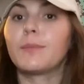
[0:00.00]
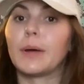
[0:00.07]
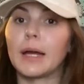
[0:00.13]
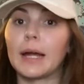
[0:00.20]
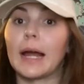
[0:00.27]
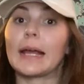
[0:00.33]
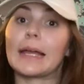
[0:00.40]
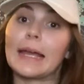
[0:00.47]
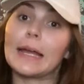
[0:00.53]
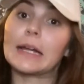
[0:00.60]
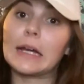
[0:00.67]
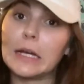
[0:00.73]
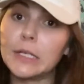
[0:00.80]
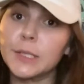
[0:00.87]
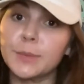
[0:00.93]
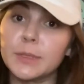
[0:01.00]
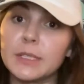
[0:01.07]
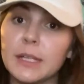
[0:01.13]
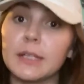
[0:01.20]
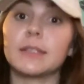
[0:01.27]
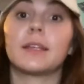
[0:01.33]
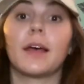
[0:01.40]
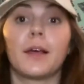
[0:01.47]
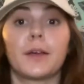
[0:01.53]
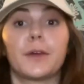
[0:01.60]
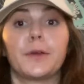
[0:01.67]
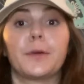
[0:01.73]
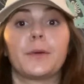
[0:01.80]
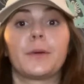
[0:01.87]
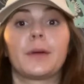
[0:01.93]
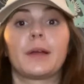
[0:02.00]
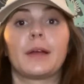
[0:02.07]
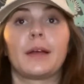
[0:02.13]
But I can't 100% tell you